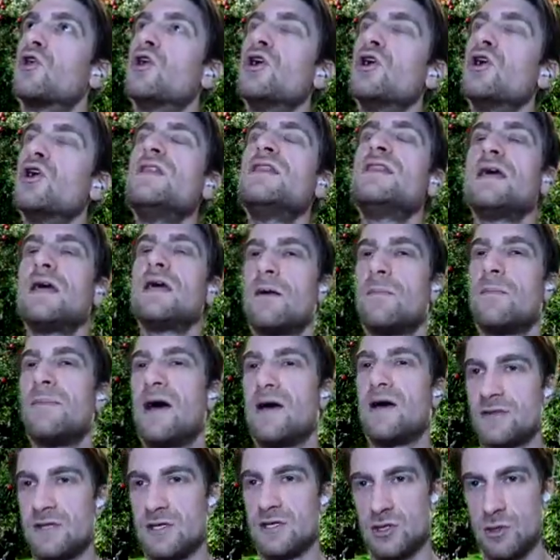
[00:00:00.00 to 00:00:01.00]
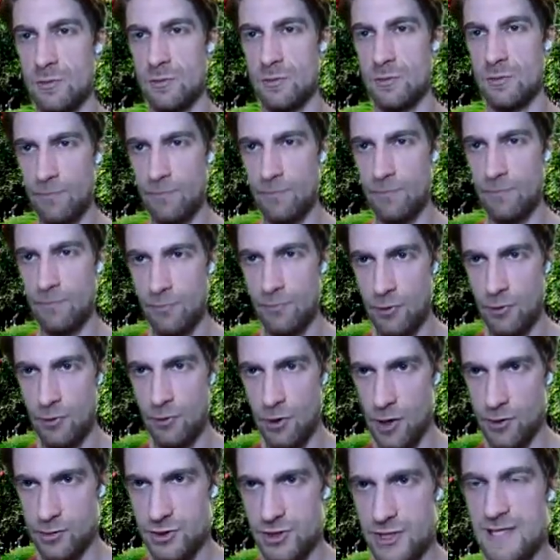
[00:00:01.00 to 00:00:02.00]
good thing about this approach
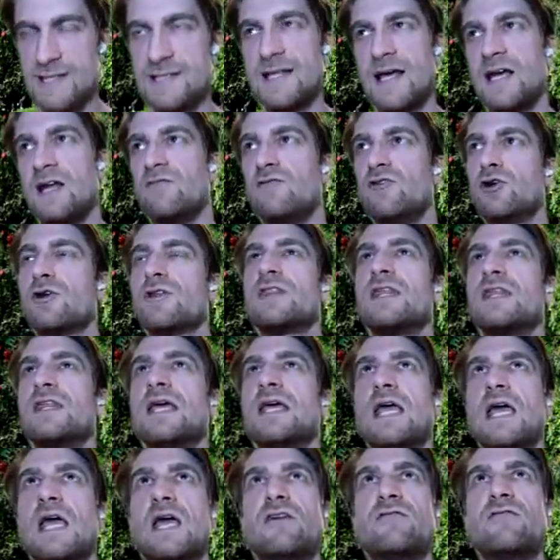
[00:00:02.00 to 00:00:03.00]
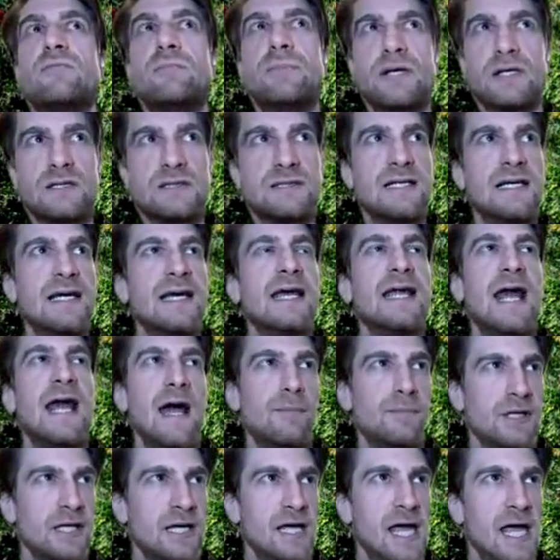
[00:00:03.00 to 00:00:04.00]
is that if you're thinking of building an
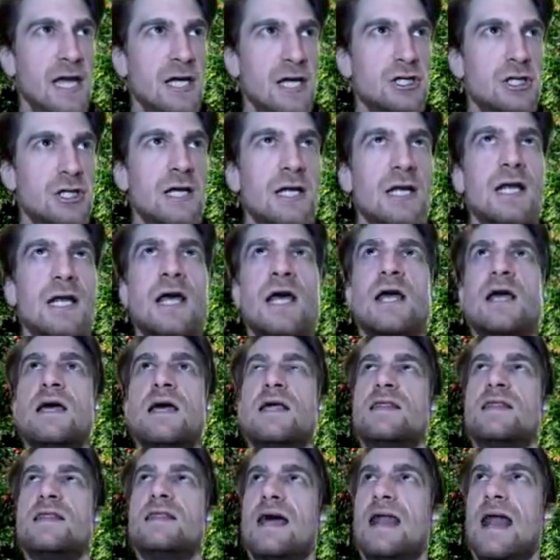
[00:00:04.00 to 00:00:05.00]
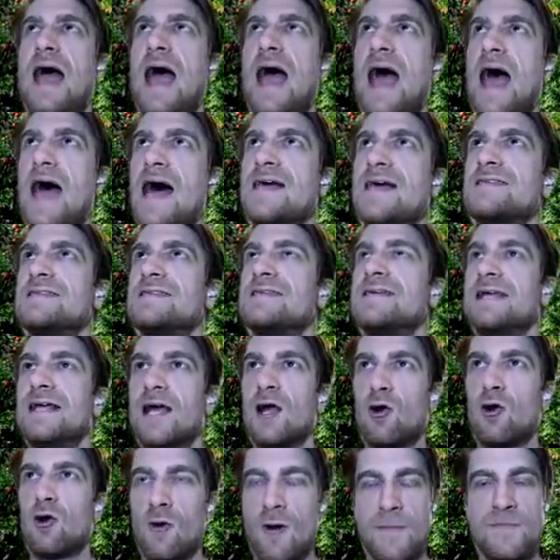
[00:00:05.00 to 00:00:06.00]
application that has an
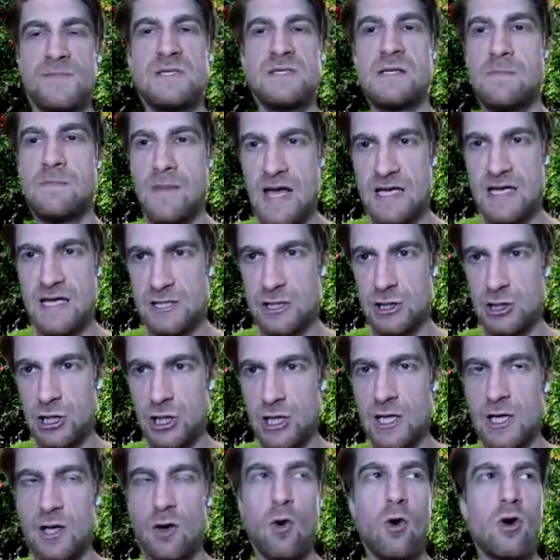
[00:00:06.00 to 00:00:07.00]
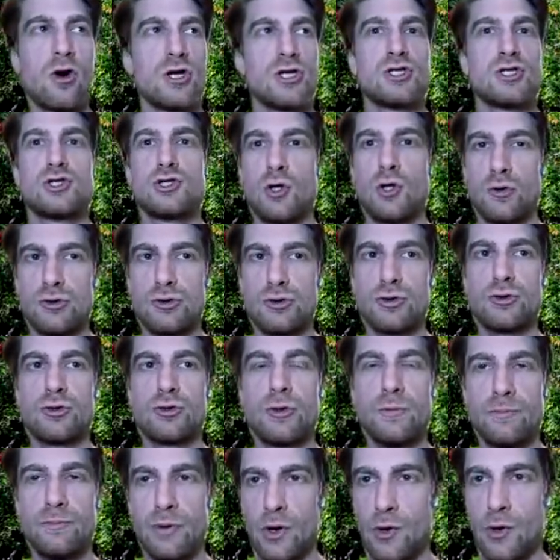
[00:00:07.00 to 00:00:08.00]
encrypted messaging or a
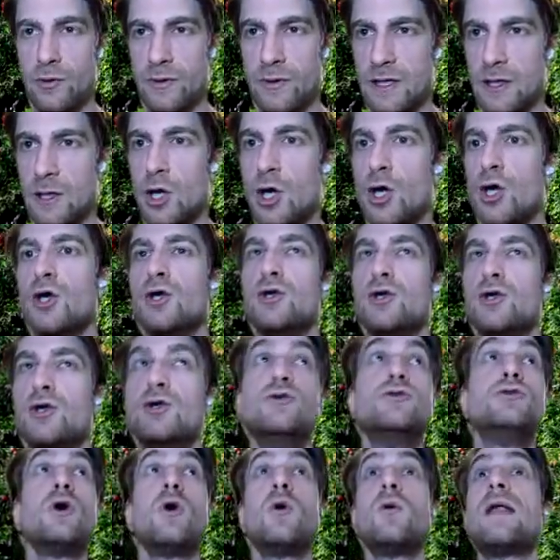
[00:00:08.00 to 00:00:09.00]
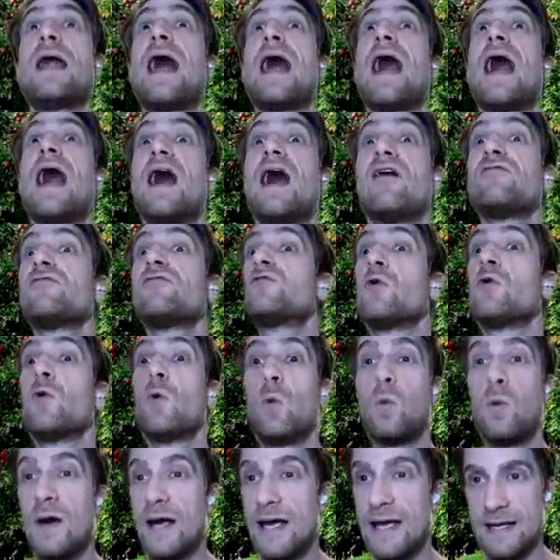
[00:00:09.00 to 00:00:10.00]
social component, you don't have to
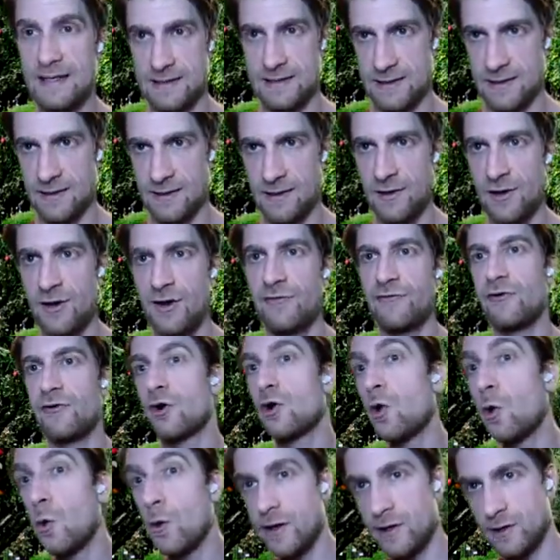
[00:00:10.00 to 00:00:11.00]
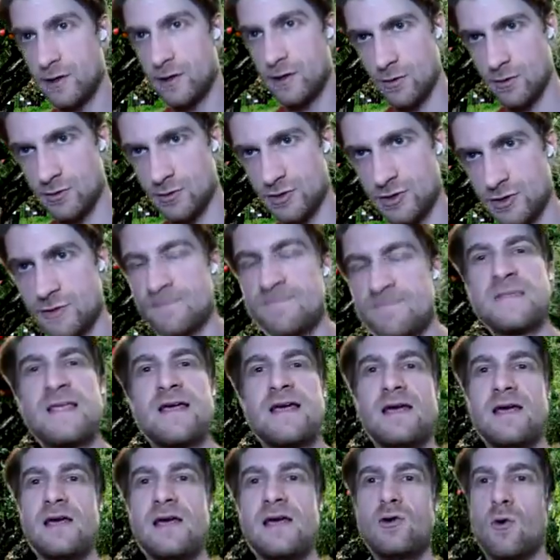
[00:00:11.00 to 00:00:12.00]
wait for Koinos
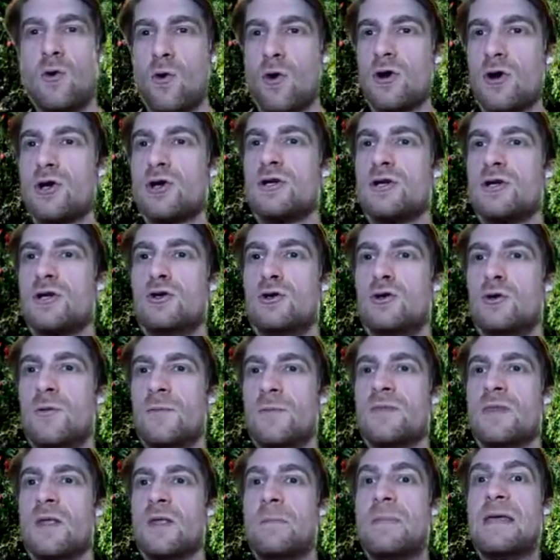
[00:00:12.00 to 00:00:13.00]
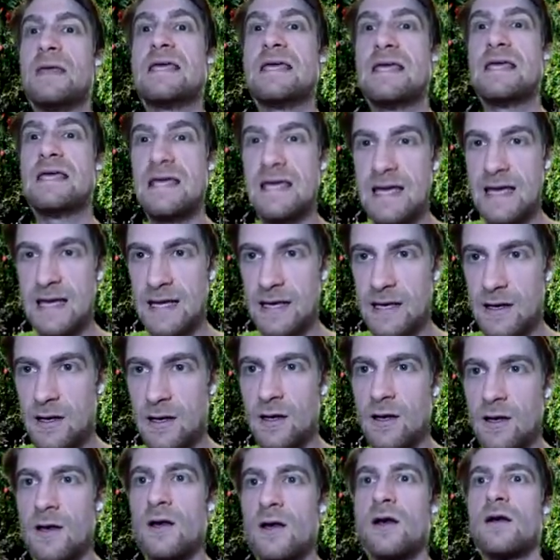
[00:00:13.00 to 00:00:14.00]
in order to
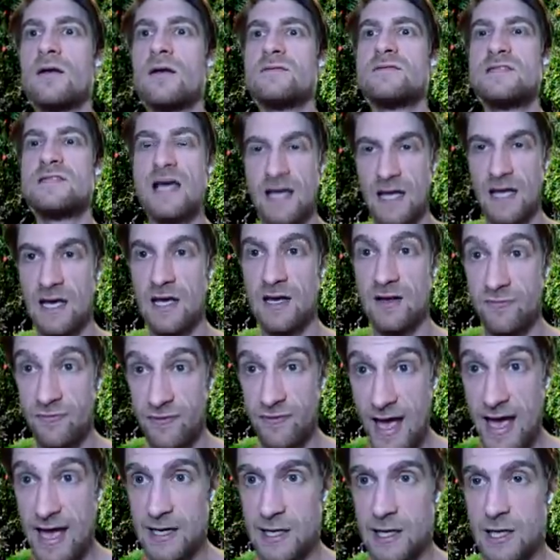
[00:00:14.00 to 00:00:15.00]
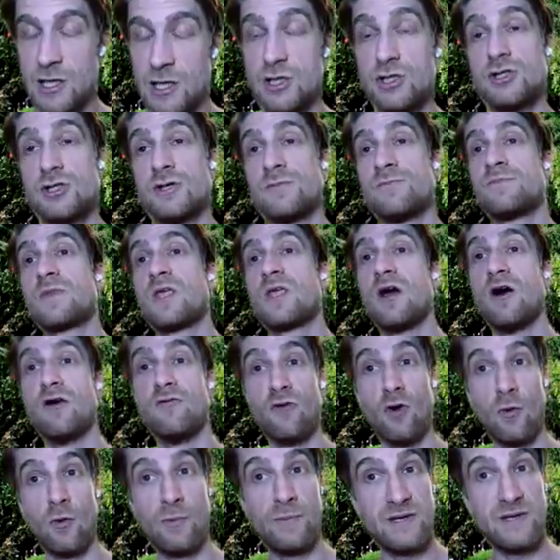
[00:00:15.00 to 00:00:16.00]
begin taking advantage
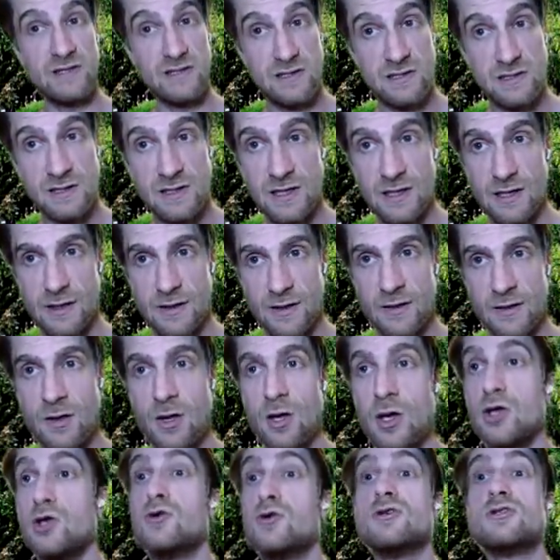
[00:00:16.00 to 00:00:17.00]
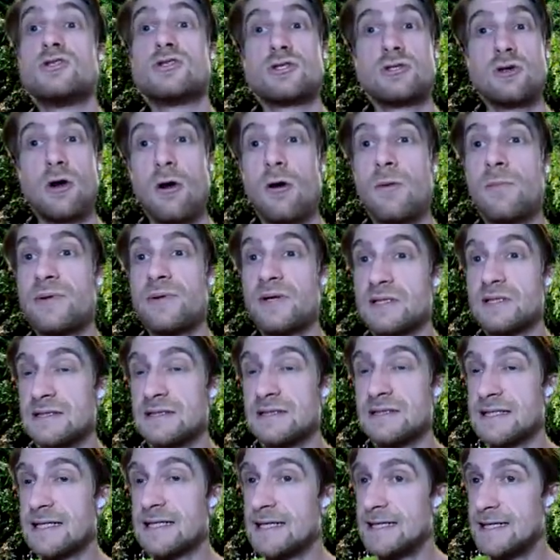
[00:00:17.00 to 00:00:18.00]
of OpenSeed. You can start
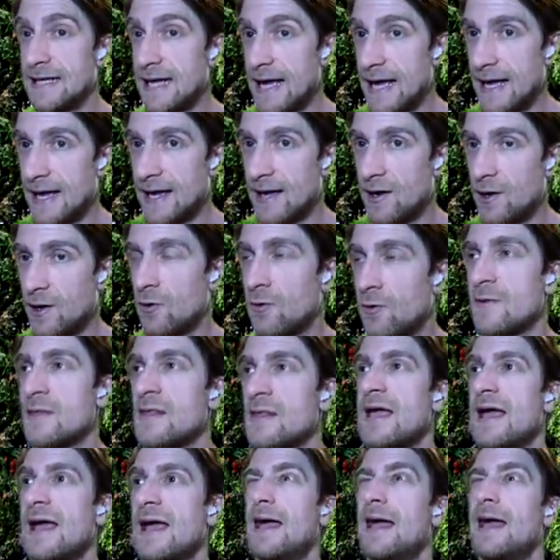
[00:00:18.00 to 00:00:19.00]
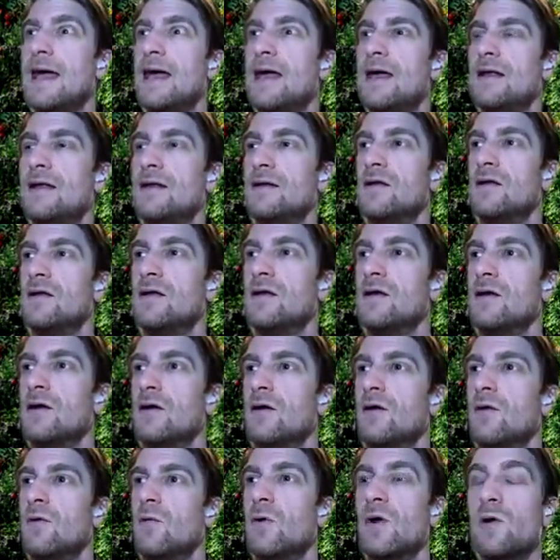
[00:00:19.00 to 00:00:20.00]
building it now, and
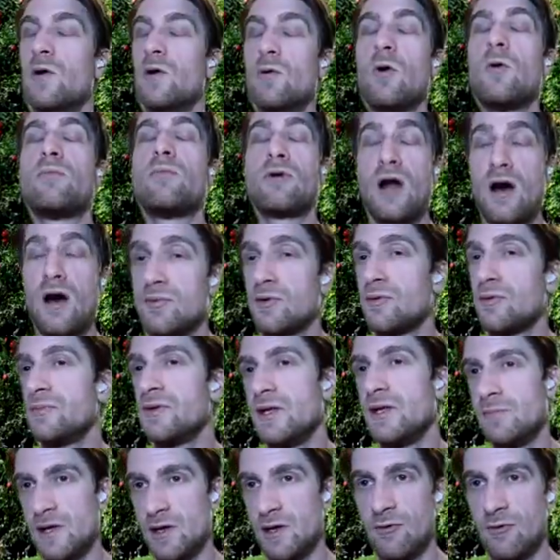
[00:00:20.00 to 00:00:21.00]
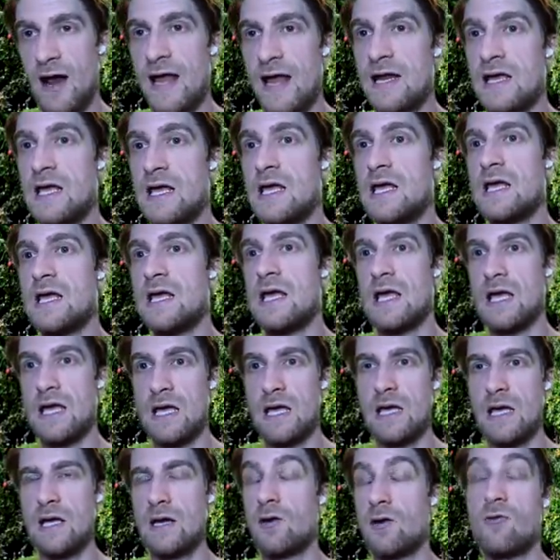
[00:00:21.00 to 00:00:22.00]
we will probably be ready
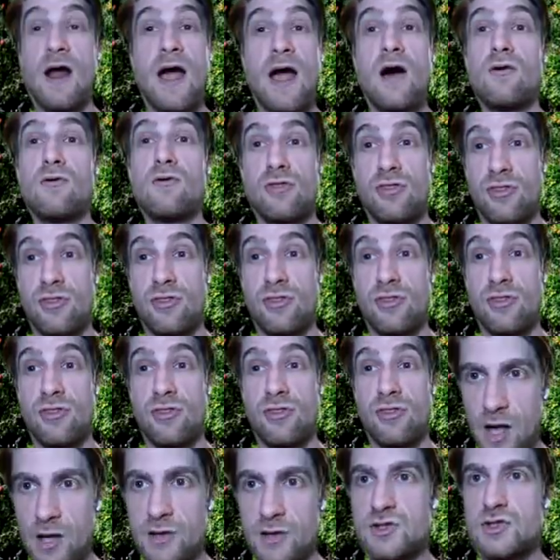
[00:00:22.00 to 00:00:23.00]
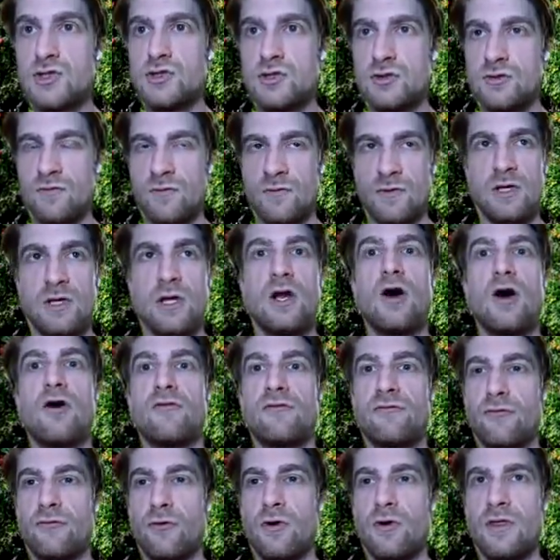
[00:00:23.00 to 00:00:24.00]
in around 3 months,
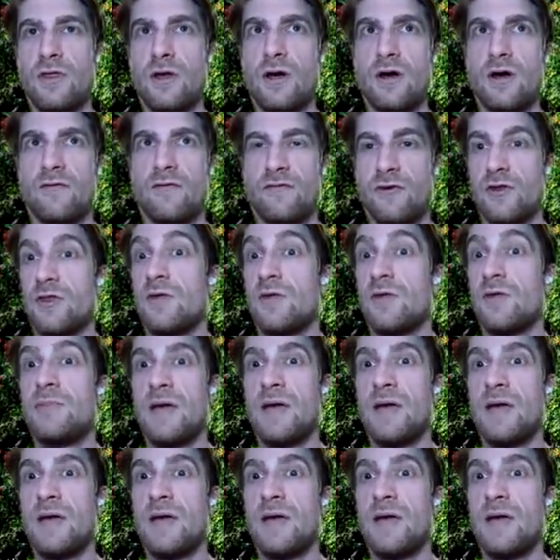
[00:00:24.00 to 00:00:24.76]
for the